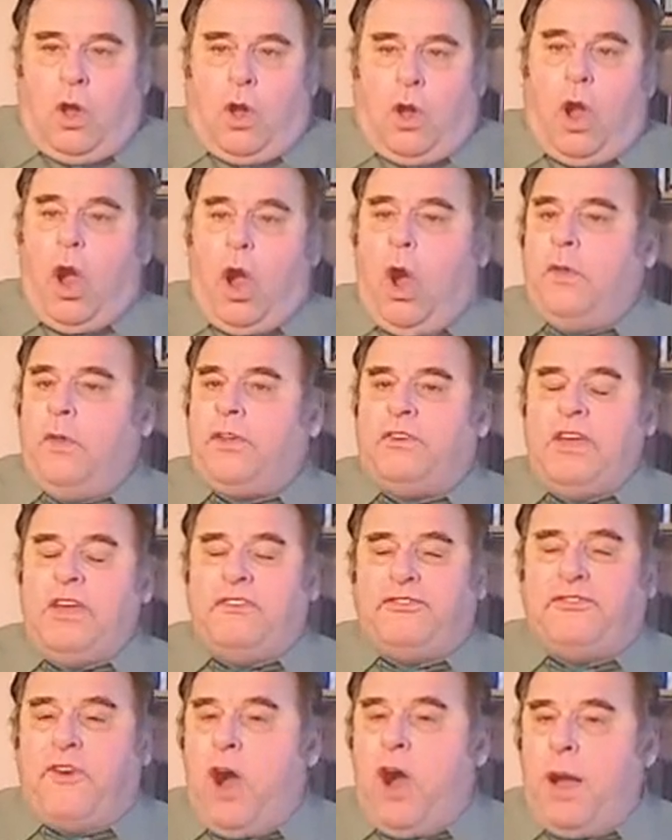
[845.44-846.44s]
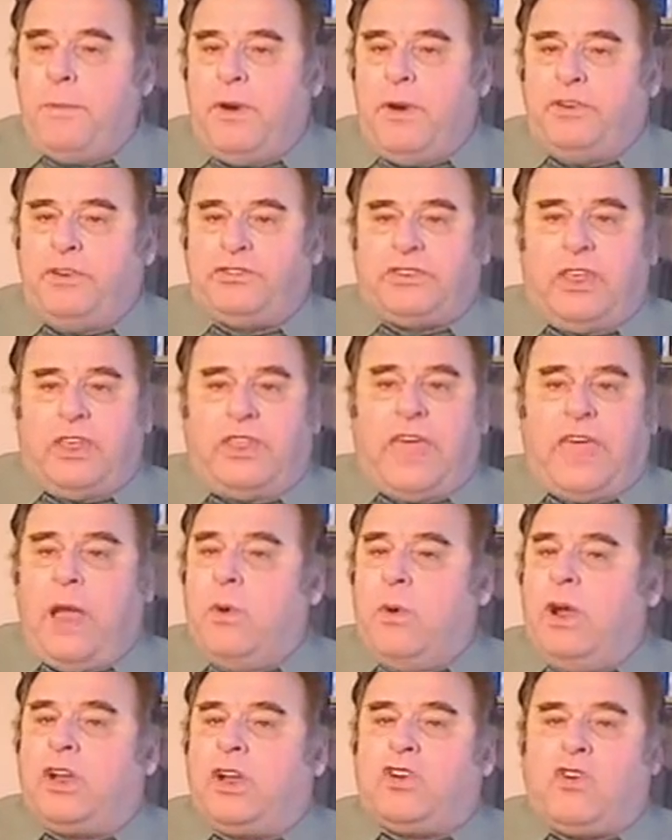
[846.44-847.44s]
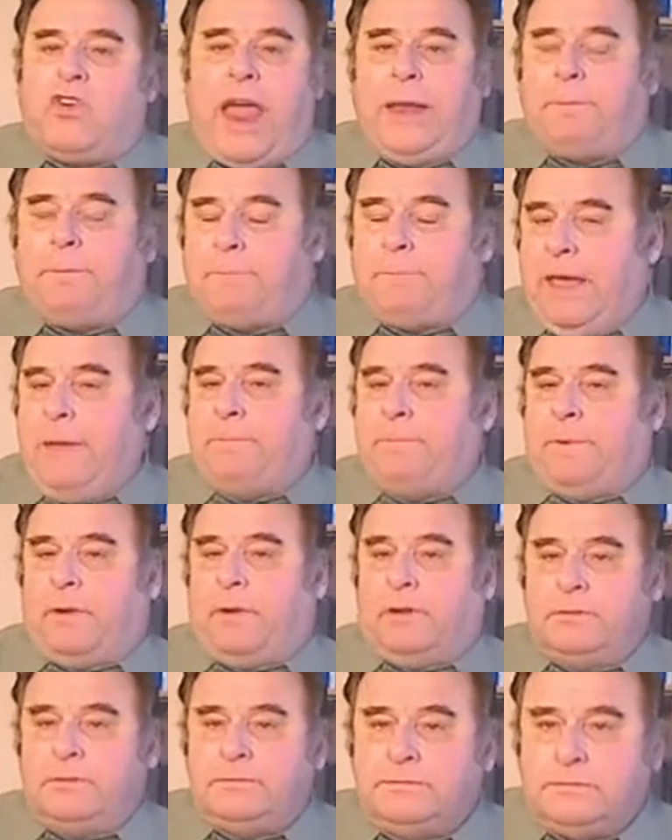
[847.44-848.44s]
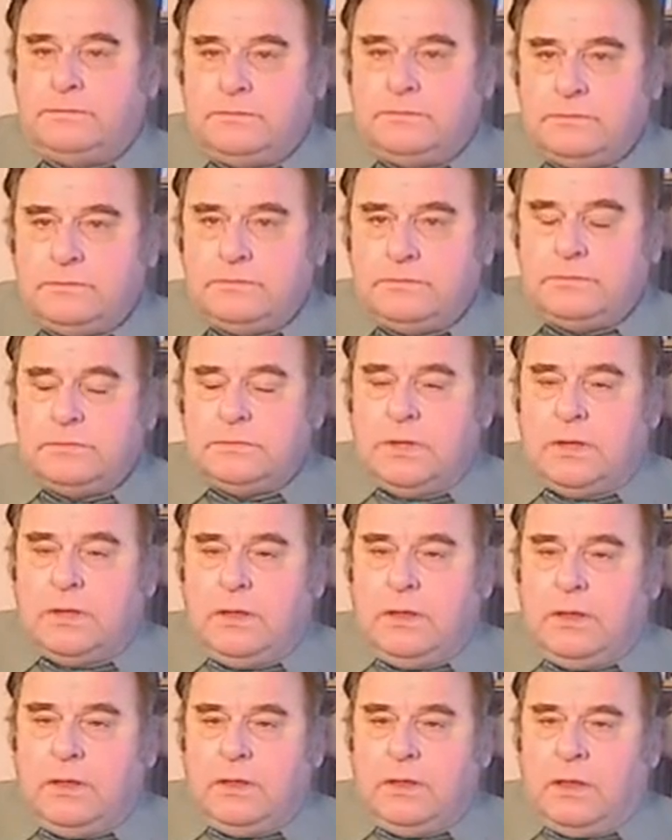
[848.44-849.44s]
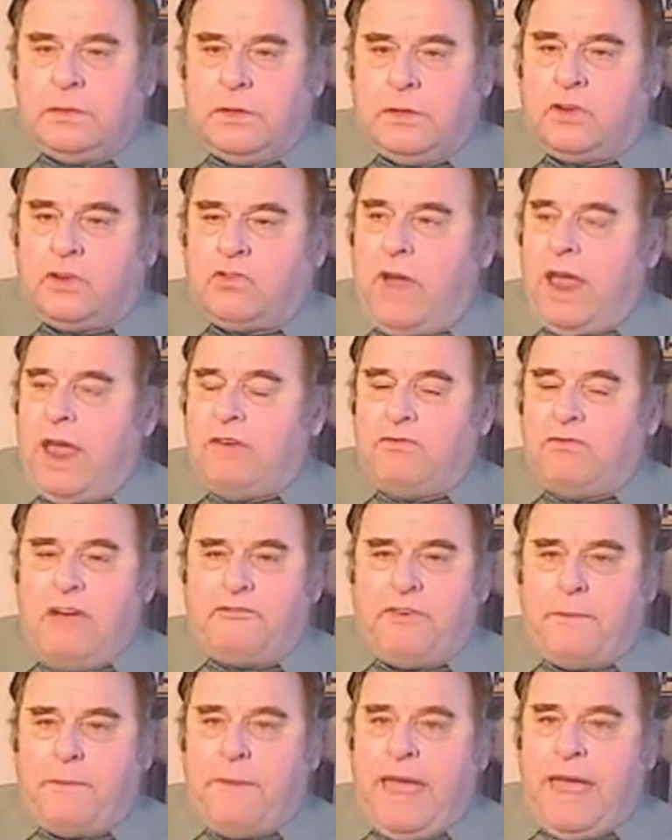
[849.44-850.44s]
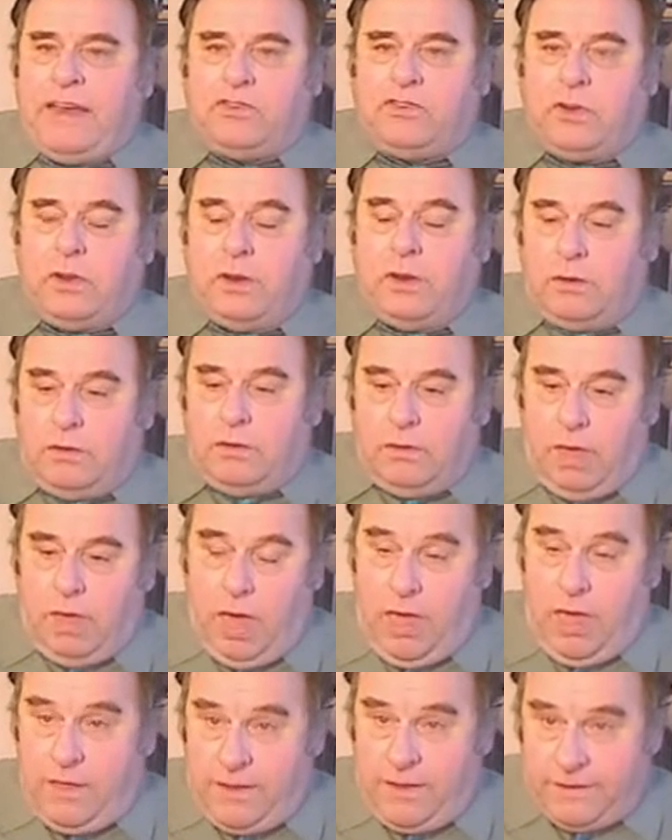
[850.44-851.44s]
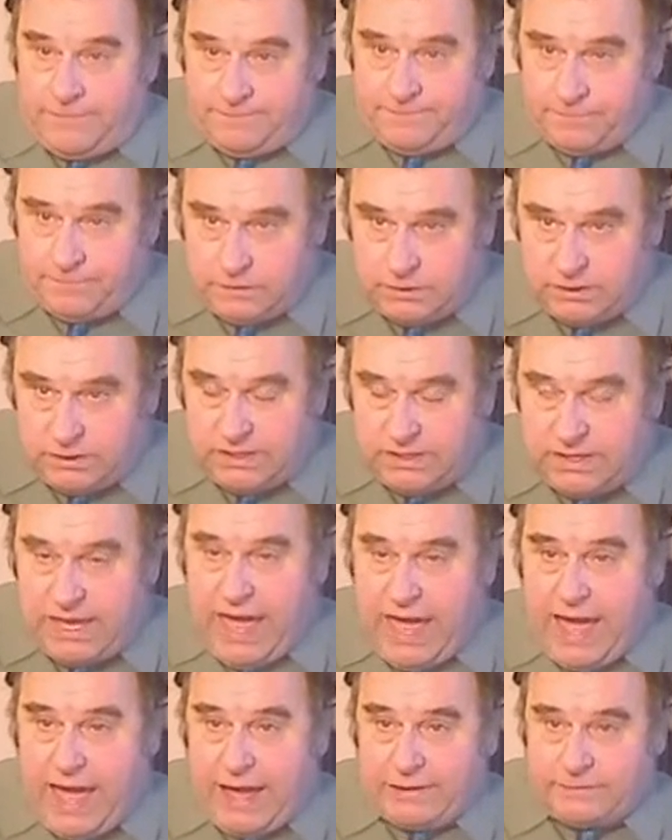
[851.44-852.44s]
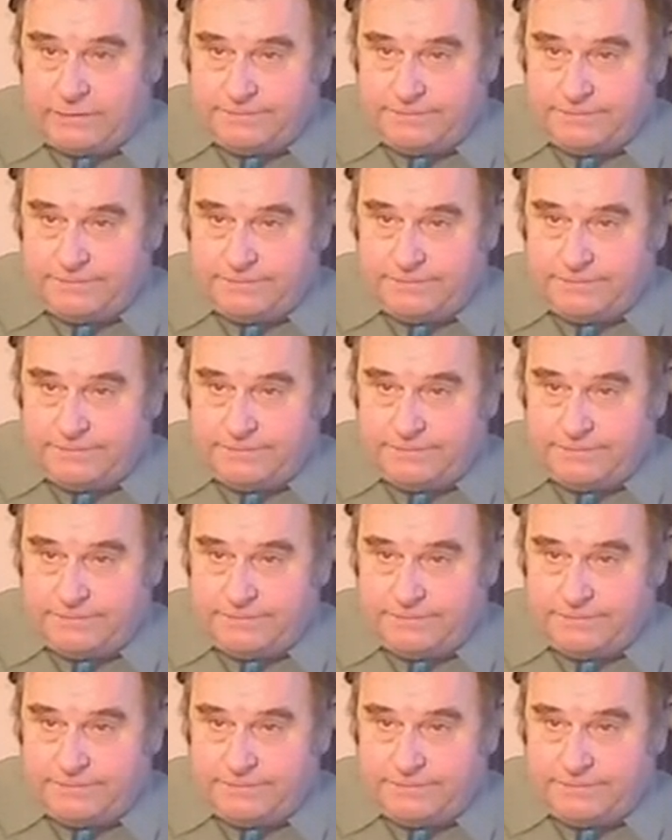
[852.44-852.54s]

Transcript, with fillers: All the reformers, they were great people. The Great Reformation. Yeah.